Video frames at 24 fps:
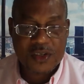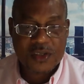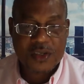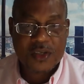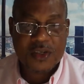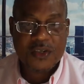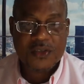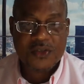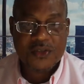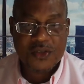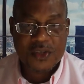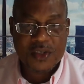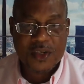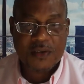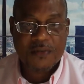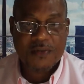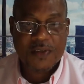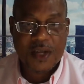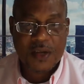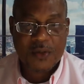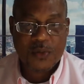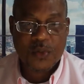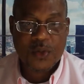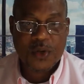the history of
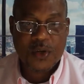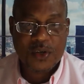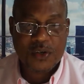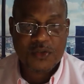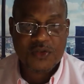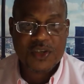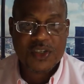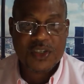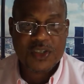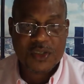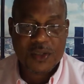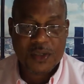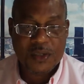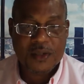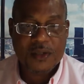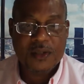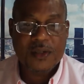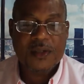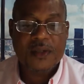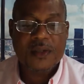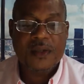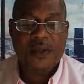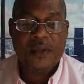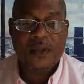that word Christian,
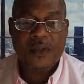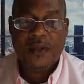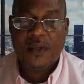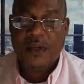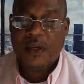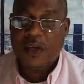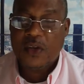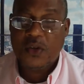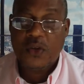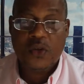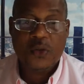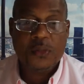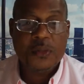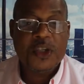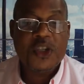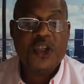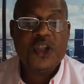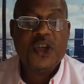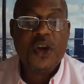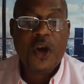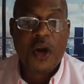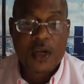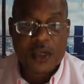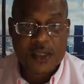and you'll be
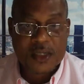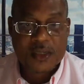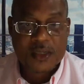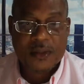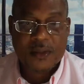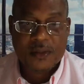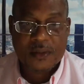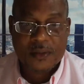shocked